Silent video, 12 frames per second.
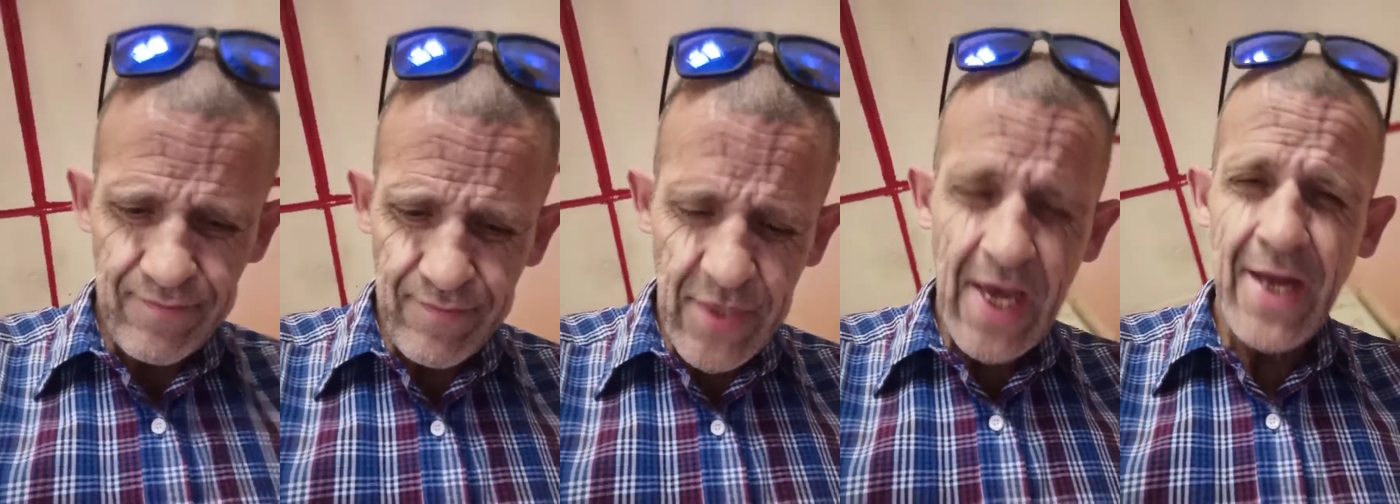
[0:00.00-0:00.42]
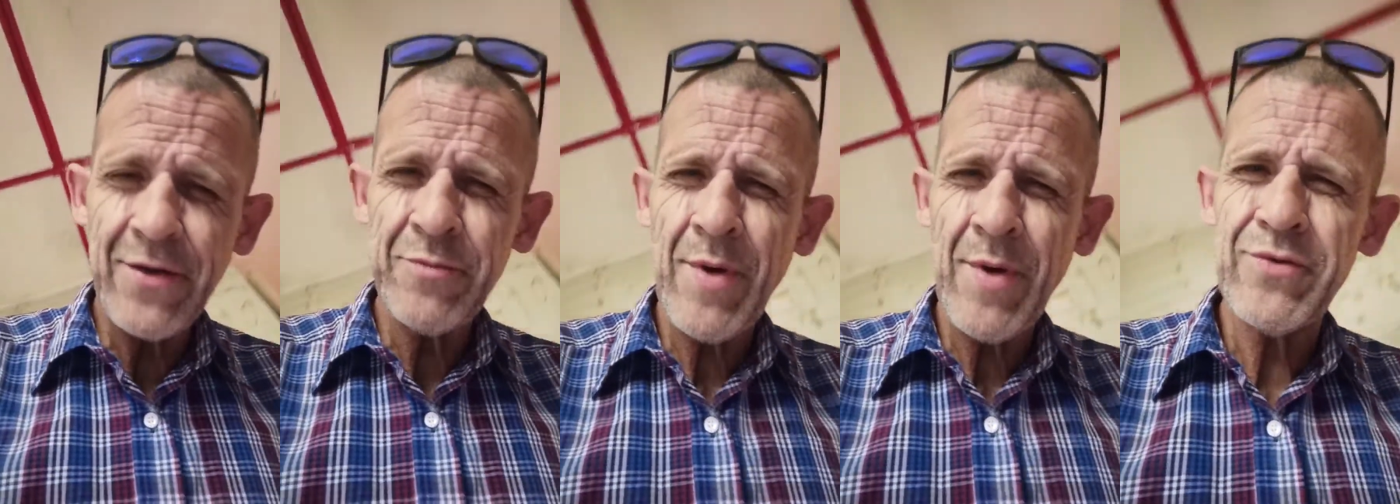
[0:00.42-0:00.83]
And I
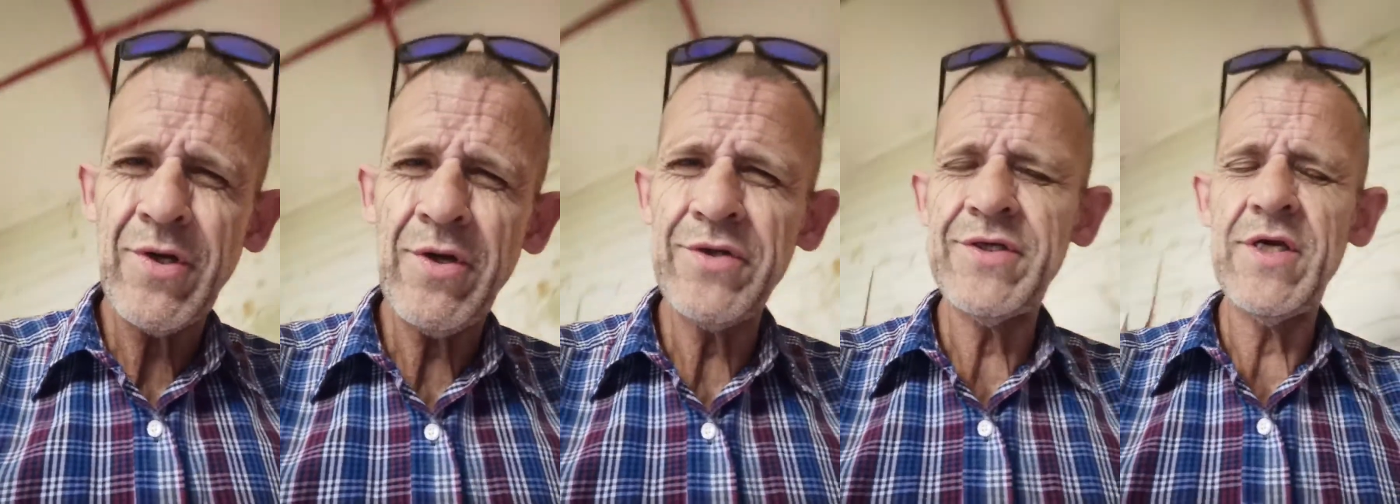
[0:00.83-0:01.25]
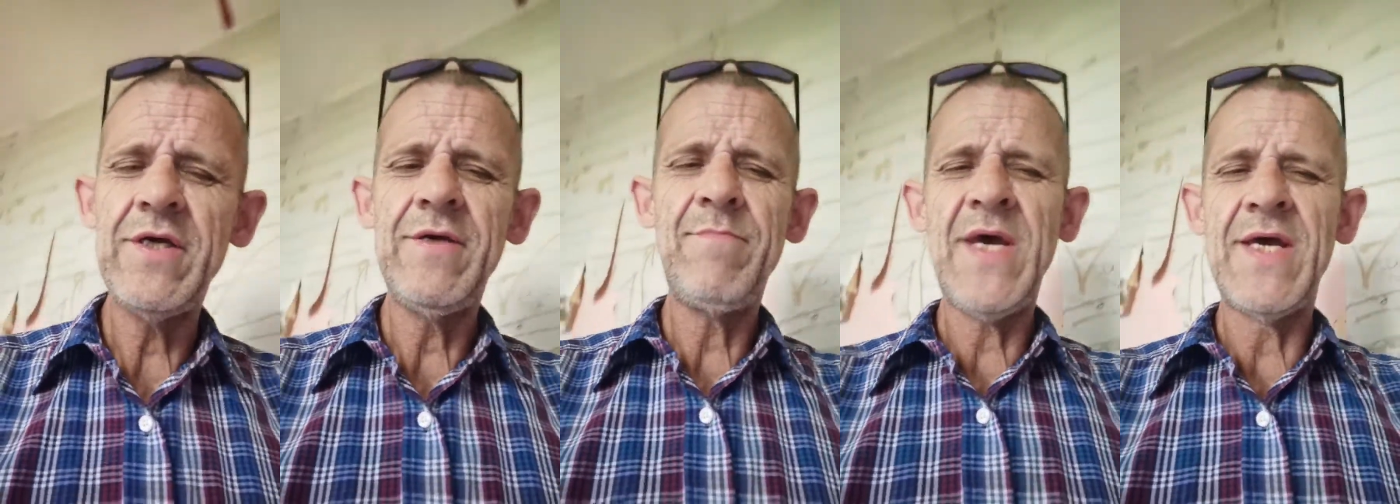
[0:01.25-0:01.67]
spoke to lots of
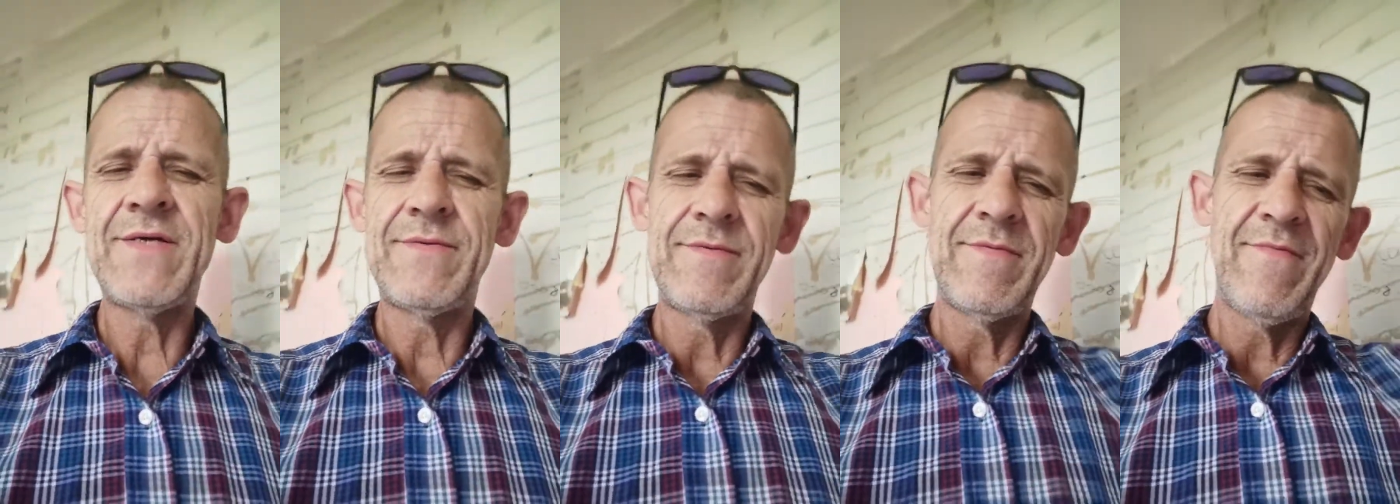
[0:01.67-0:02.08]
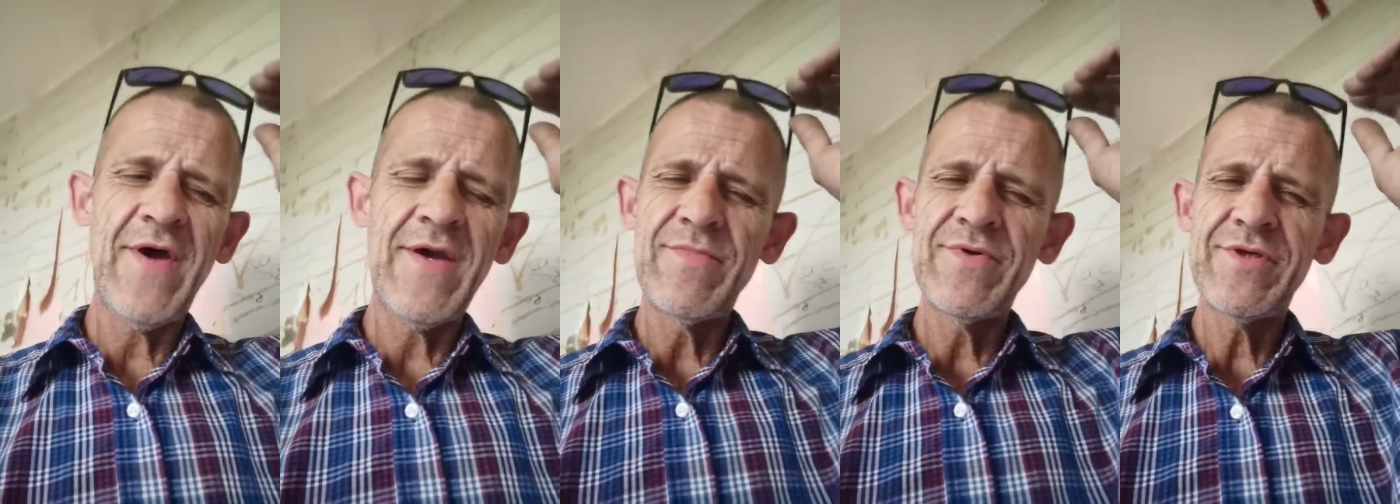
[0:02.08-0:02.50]
mad,
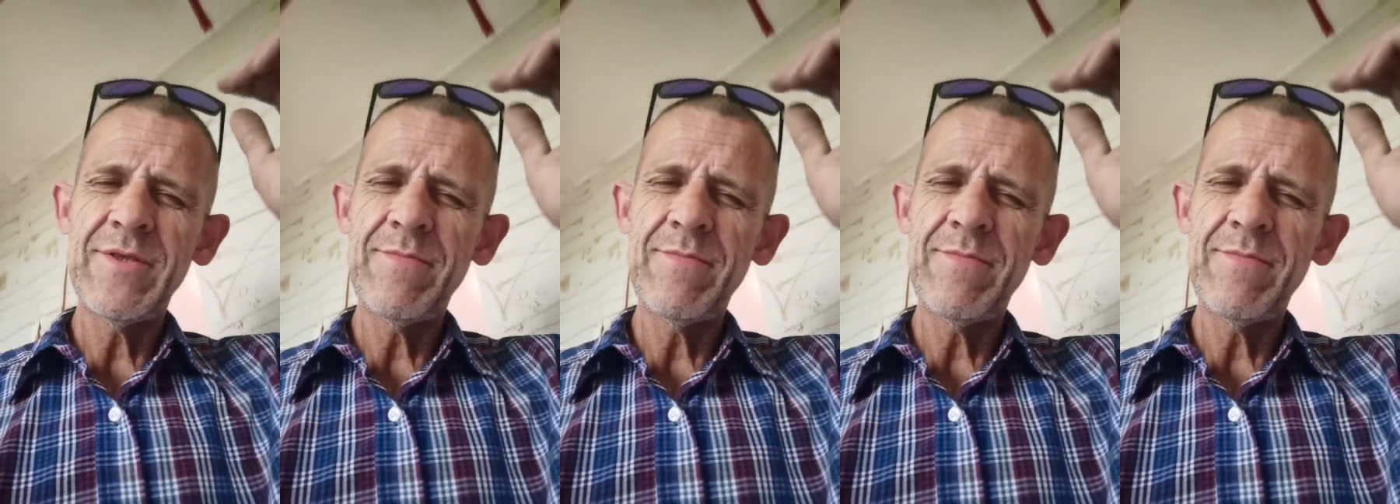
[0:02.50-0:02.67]
famousy